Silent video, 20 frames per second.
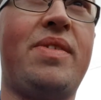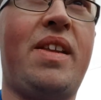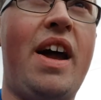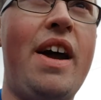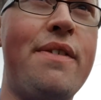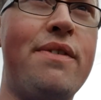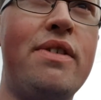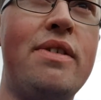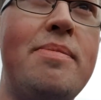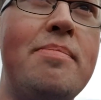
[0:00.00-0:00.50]
I
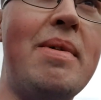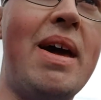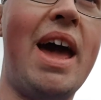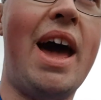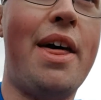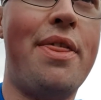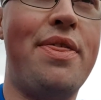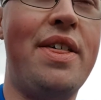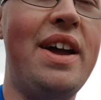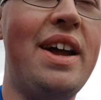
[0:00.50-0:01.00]
have to
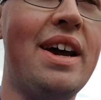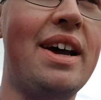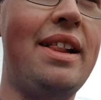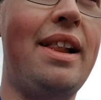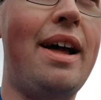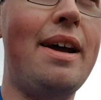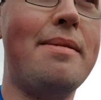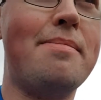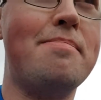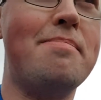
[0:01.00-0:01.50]
admit, I think I
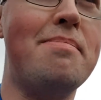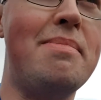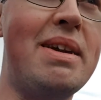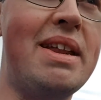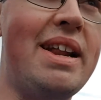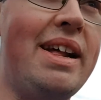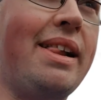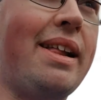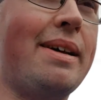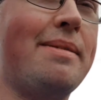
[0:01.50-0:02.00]
like
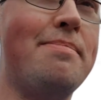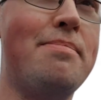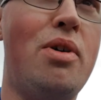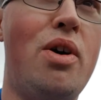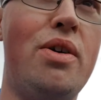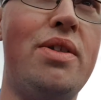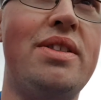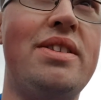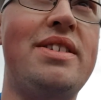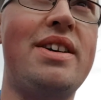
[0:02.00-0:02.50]
Minilad
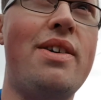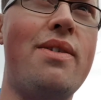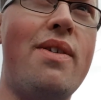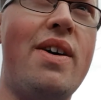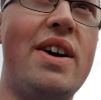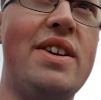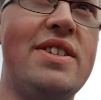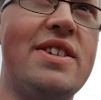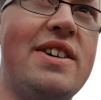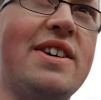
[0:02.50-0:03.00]
more than
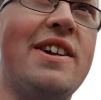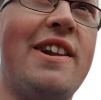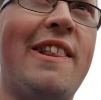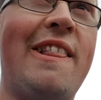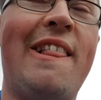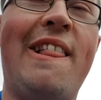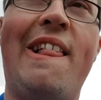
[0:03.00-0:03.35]
Terrorizer.